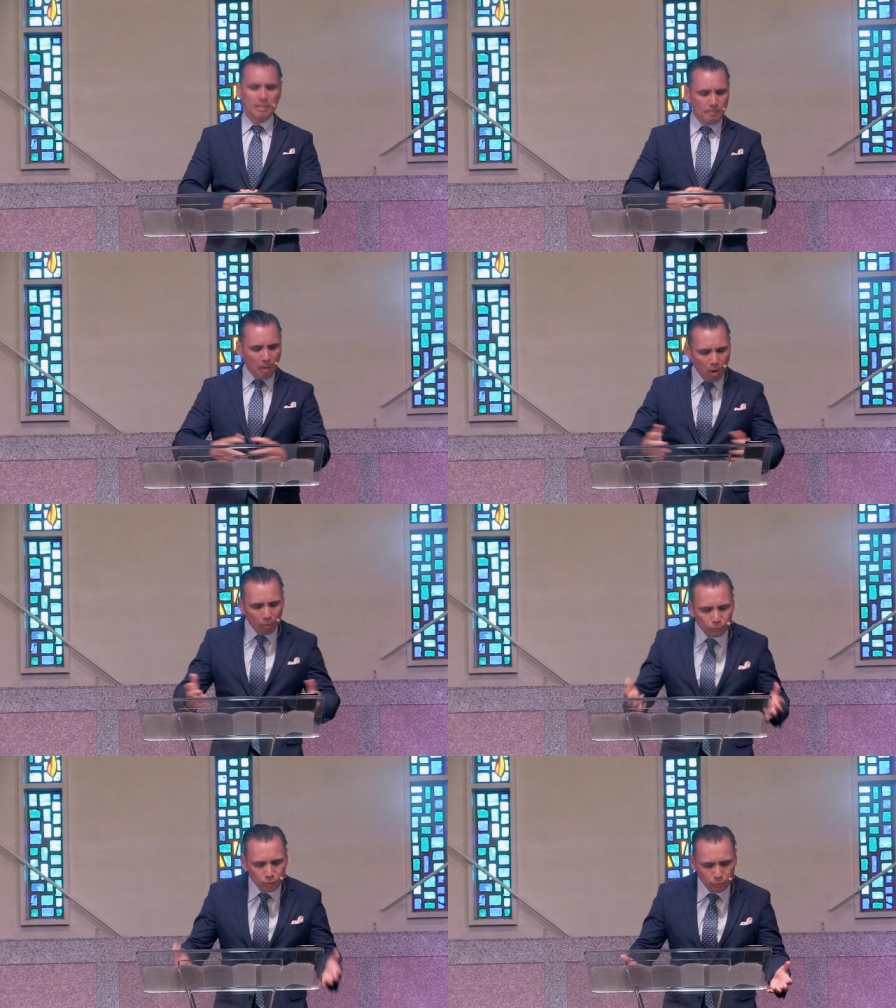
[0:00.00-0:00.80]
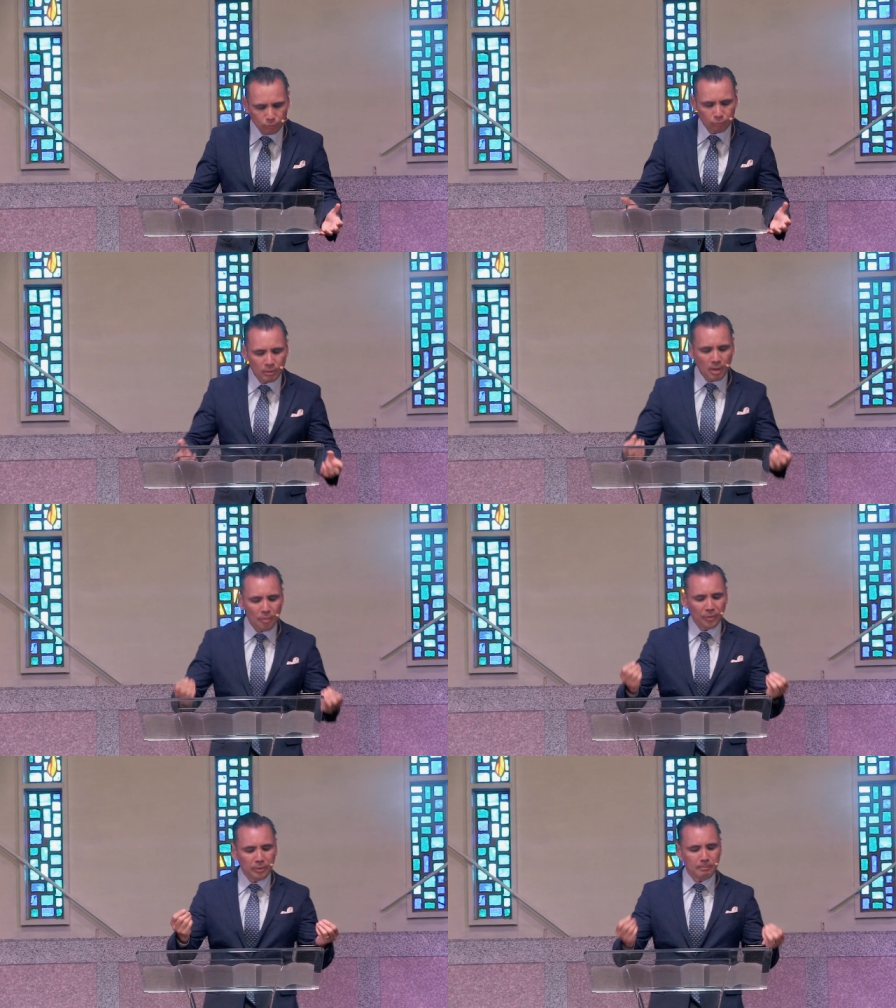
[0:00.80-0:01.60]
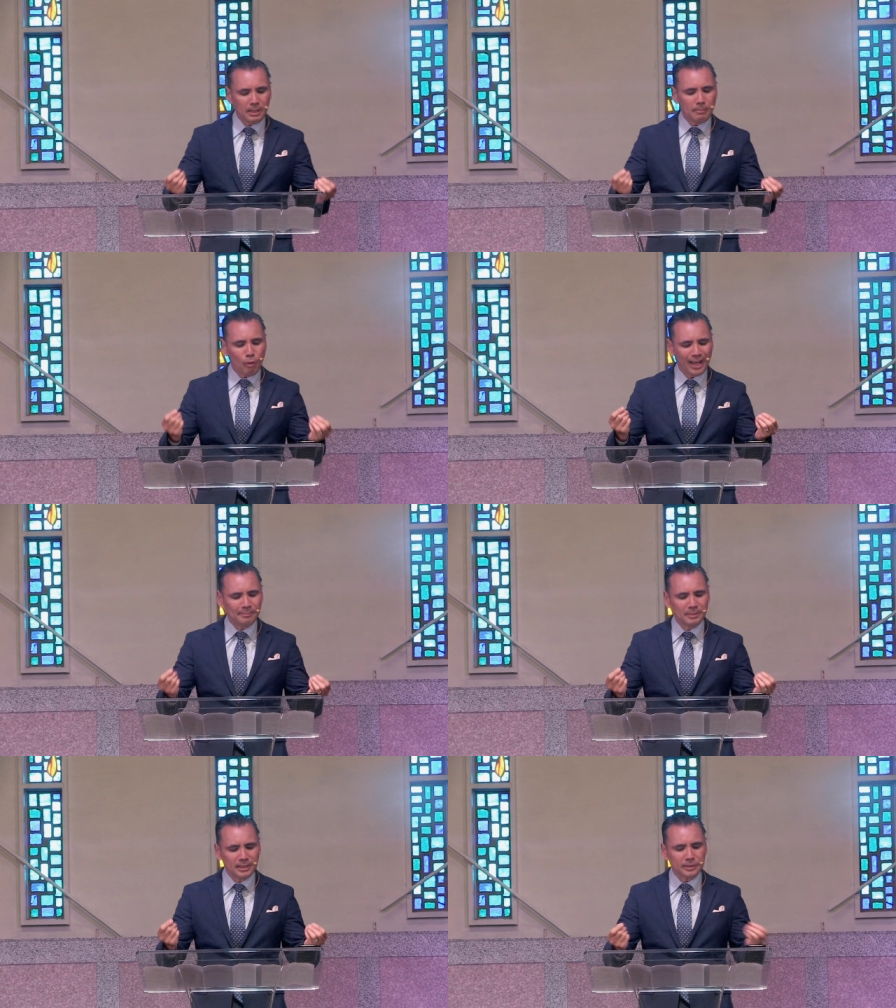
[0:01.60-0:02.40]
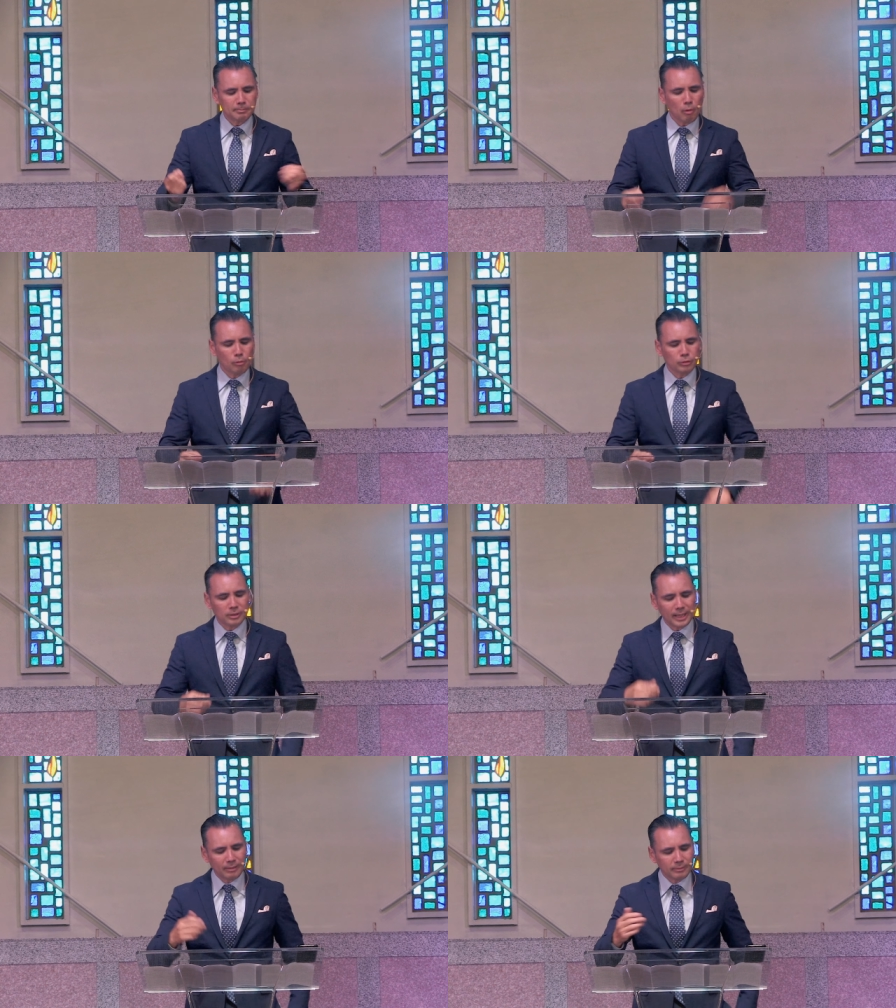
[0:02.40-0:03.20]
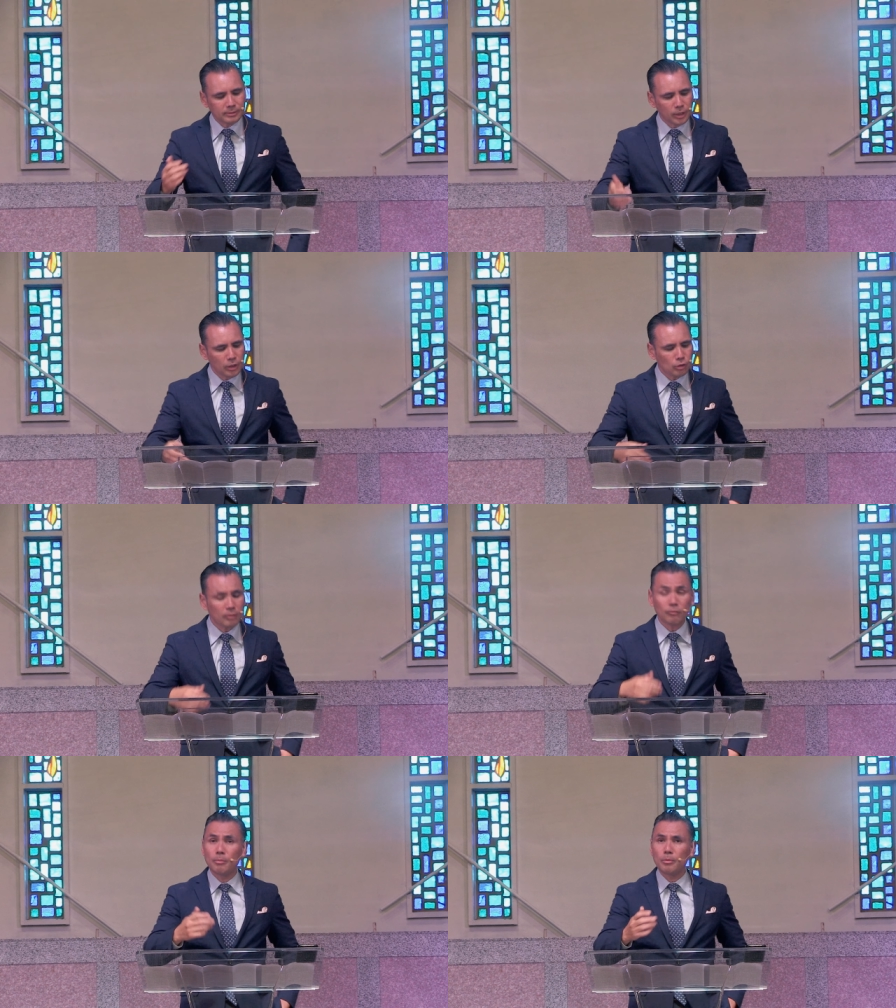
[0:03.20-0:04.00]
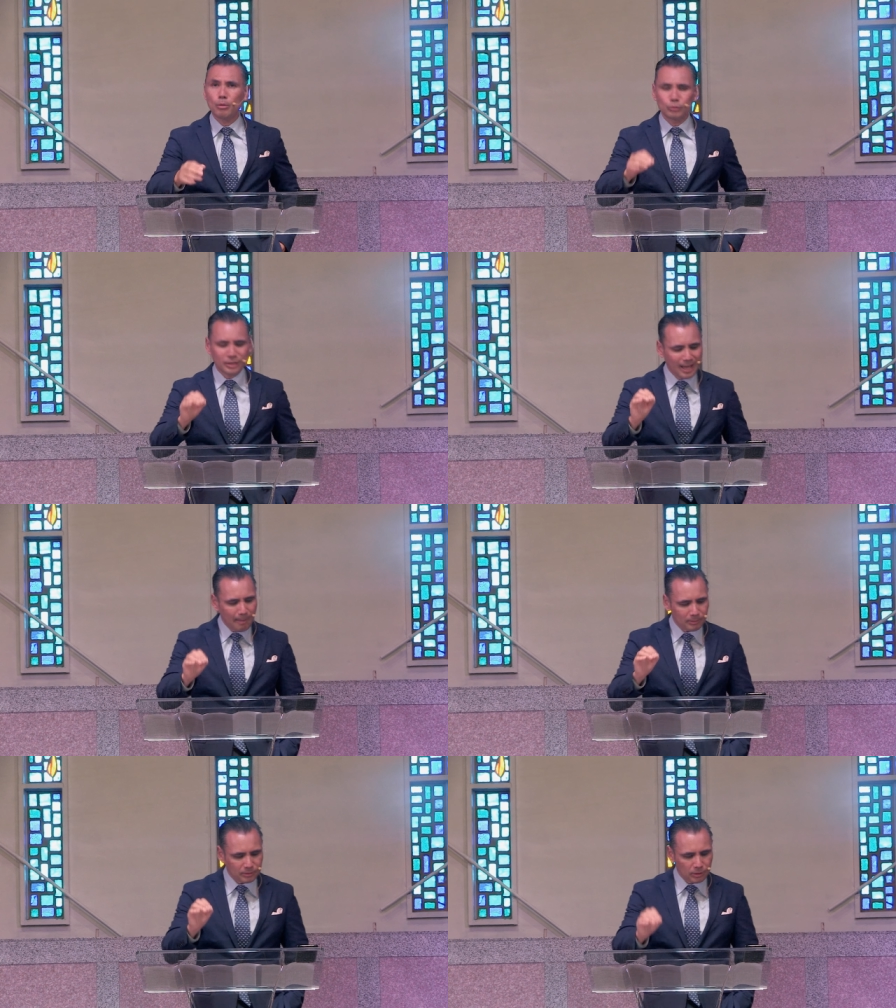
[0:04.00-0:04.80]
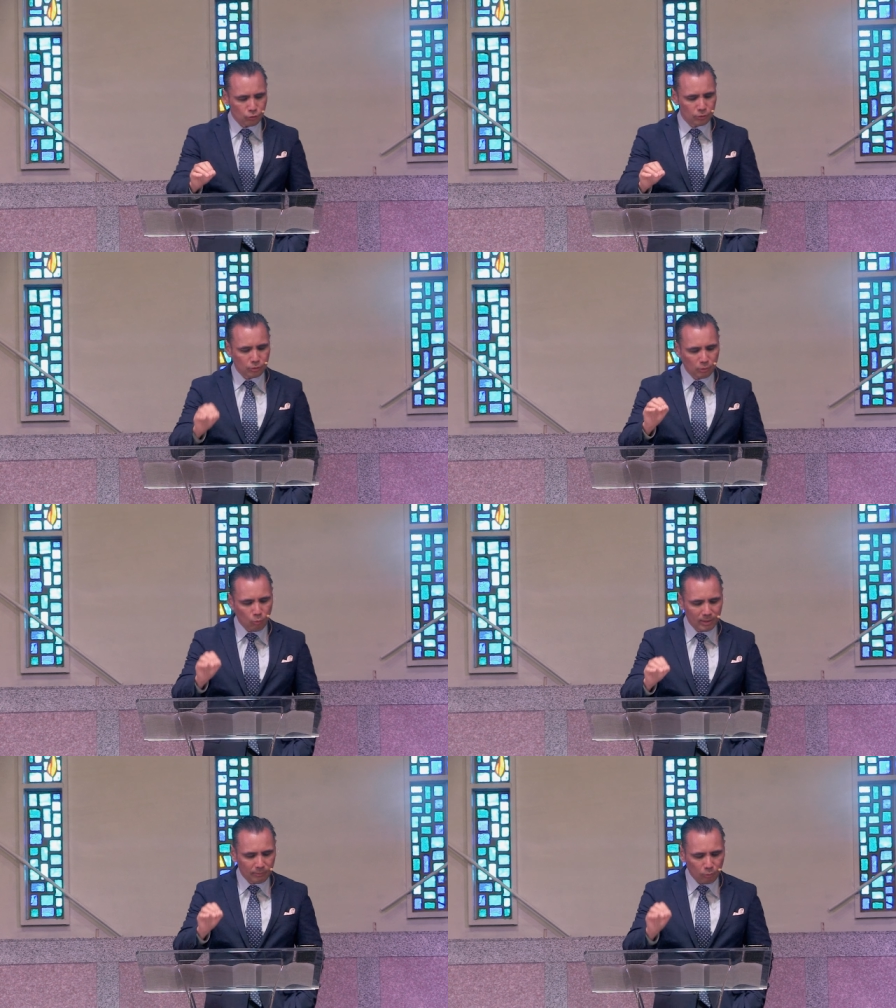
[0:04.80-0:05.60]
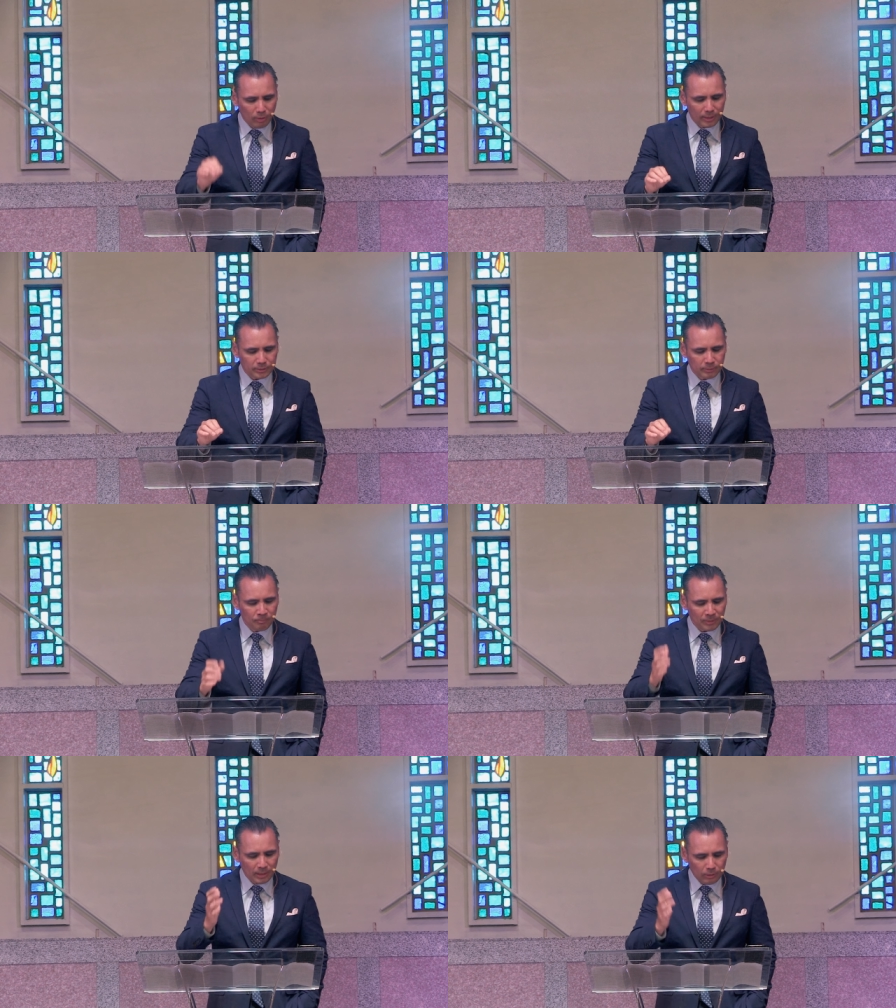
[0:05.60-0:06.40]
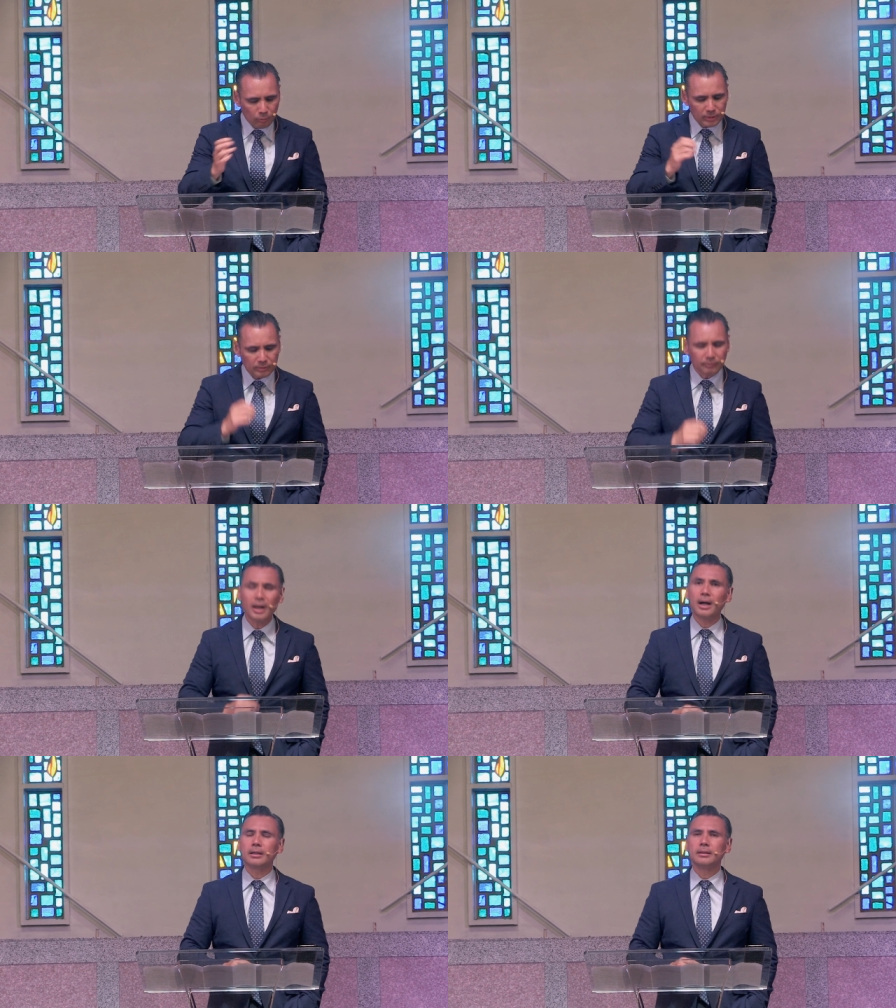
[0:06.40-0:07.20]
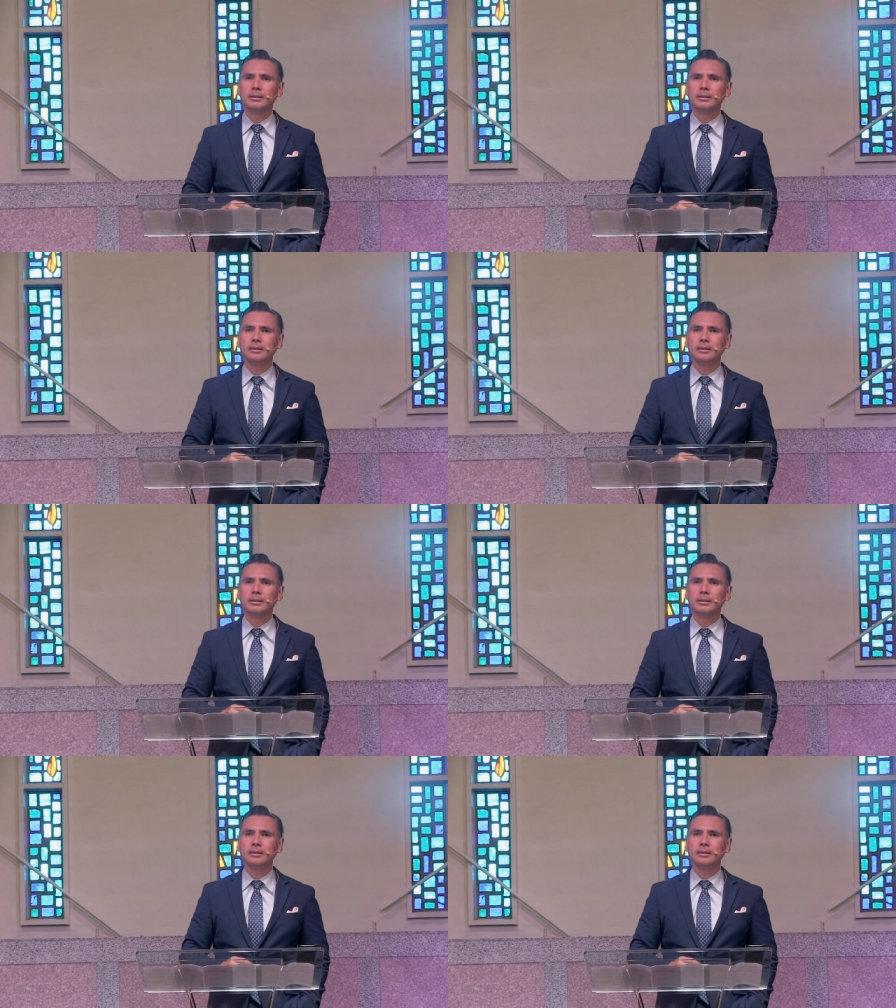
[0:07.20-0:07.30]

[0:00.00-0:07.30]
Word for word: Paul knew that the people had been exposed to errant teaching from those in opposition to the way of Christ and the grace of God.